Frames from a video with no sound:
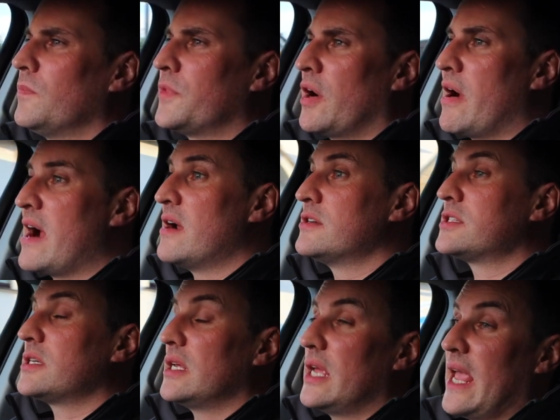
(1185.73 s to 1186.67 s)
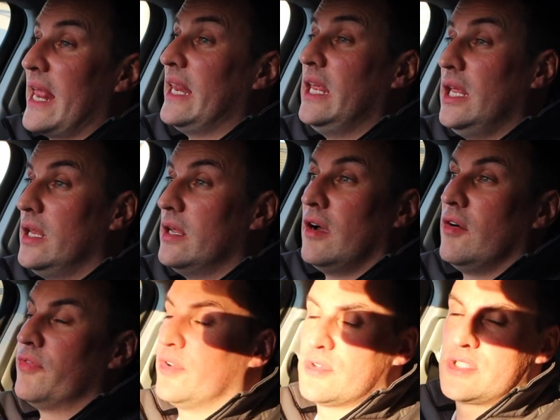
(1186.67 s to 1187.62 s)
there aren't any
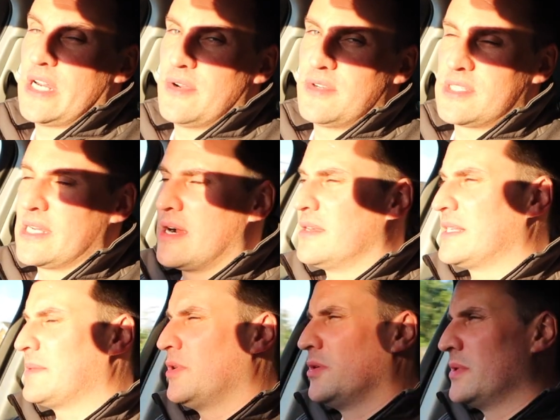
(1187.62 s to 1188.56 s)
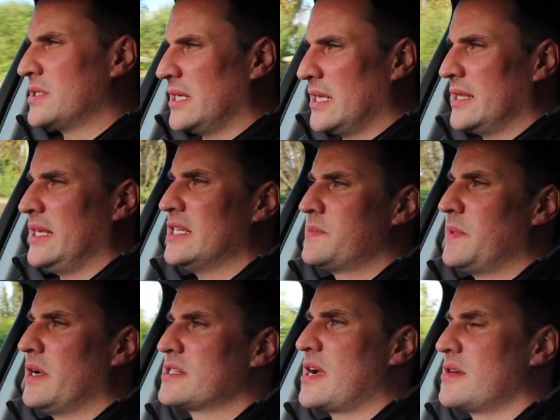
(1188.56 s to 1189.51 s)
of those chargers in Ireland at the moment. The
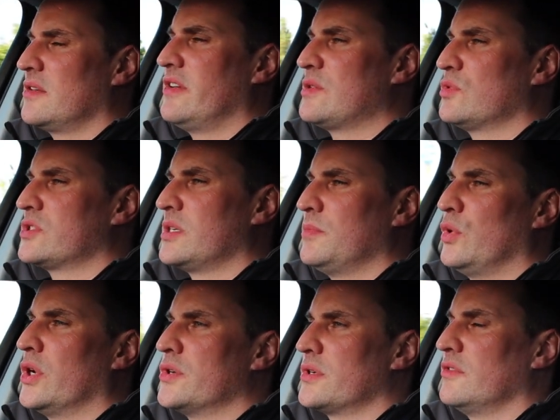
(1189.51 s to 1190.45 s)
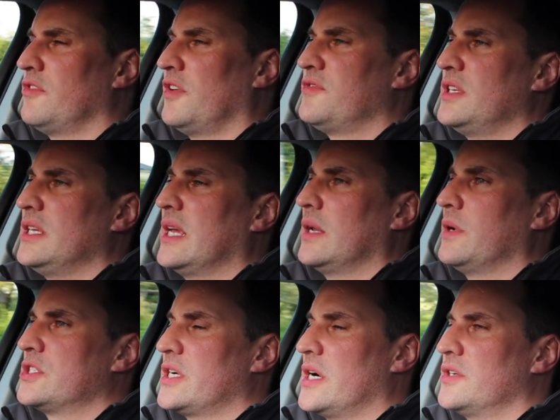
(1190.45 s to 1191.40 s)
ESB are starting to fit some 150
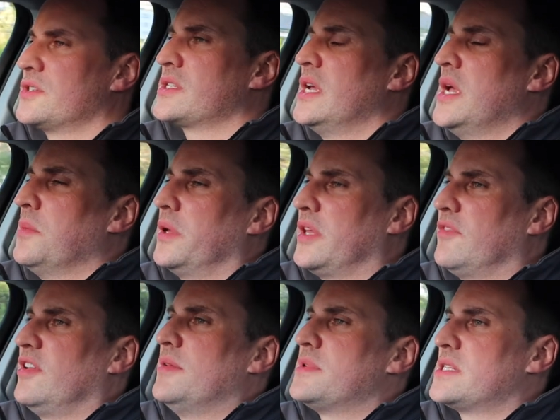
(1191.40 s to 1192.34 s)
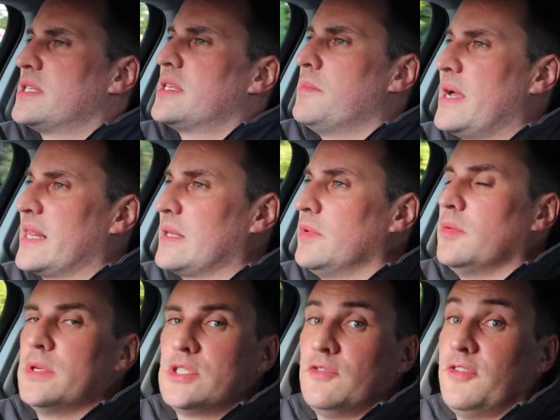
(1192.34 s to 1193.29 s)
kilowatt chargers, but they've limited them at the
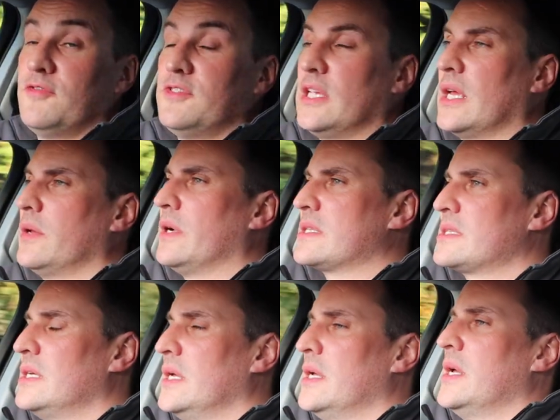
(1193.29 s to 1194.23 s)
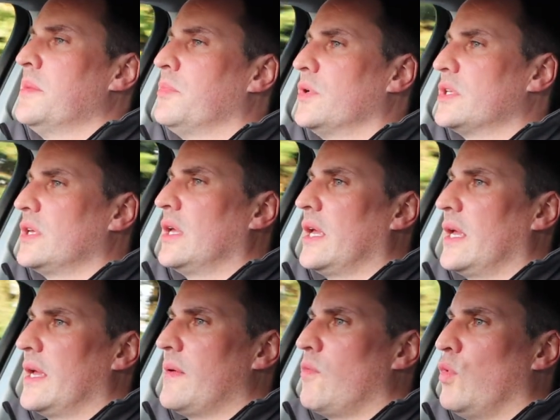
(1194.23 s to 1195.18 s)
moment to 50 kilowatts. But
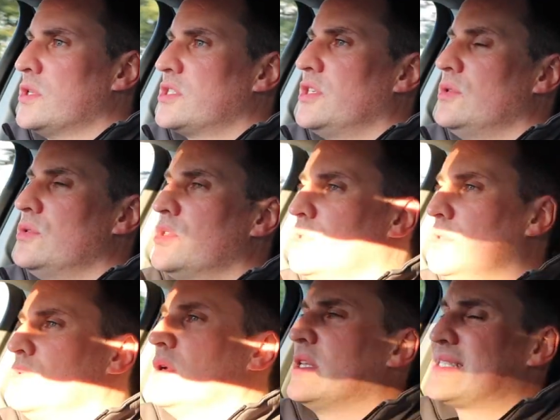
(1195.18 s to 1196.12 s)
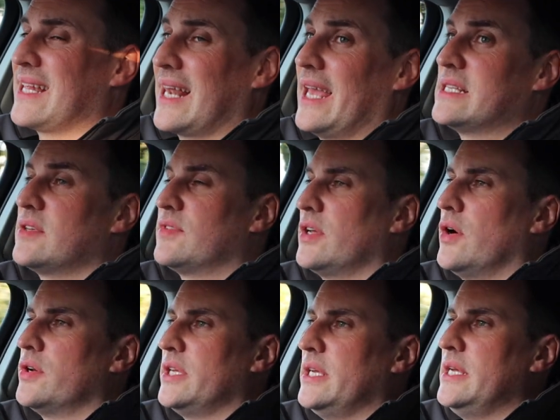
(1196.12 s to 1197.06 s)
once you do, it's the likes of the
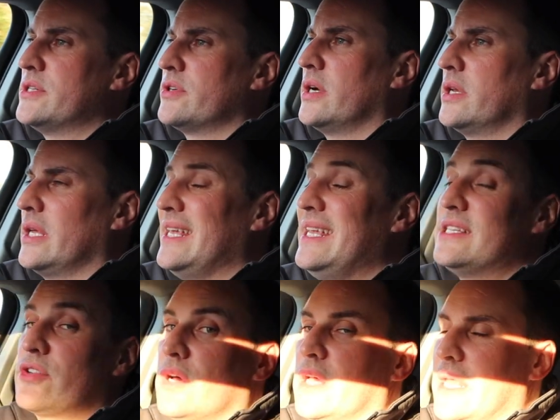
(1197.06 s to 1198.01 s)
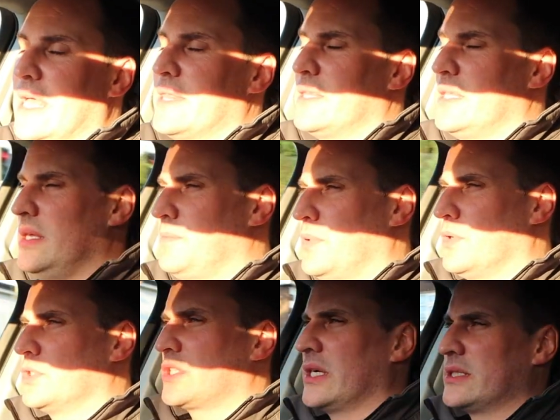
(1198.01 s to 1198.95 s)
Audi e-tron and the
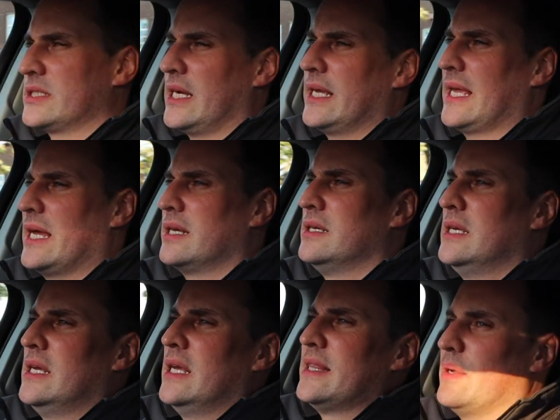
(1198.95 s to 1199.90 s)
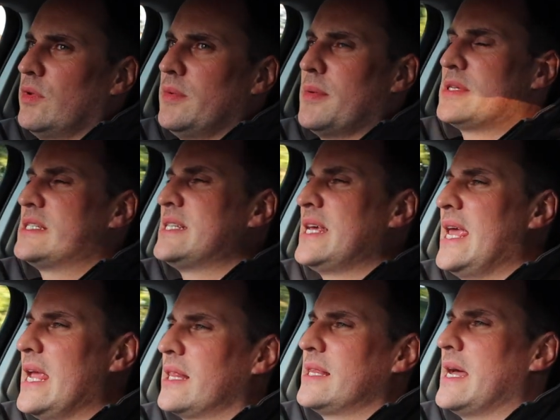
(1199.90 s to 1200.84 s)
Porsche Taycan that will be able to
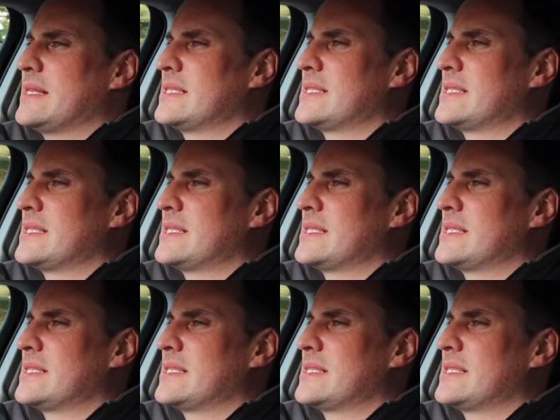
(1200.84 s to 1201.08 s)
take that